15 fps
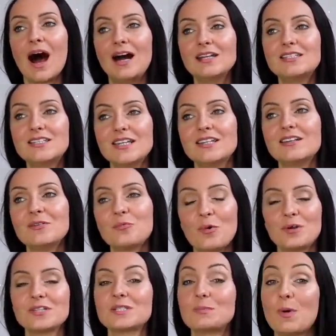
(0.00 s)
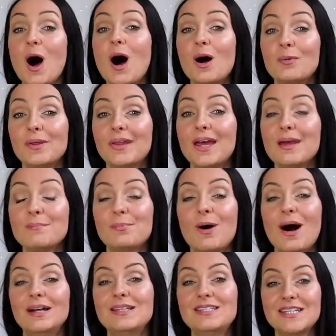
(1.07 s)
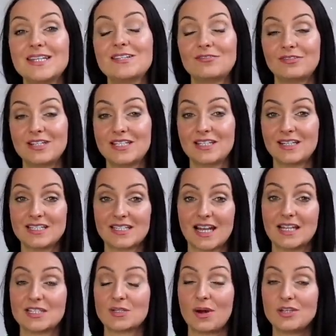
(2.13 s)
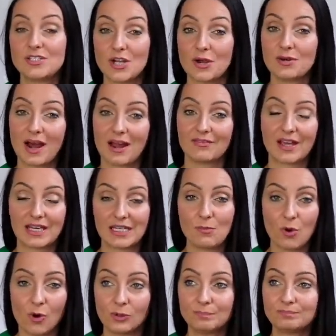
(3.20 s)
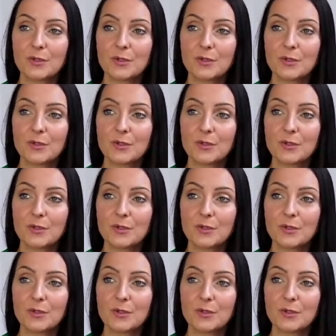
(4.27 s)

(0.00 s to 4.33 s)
I didn't want to part with it, but I did recently sell it, so I don't have it anymore.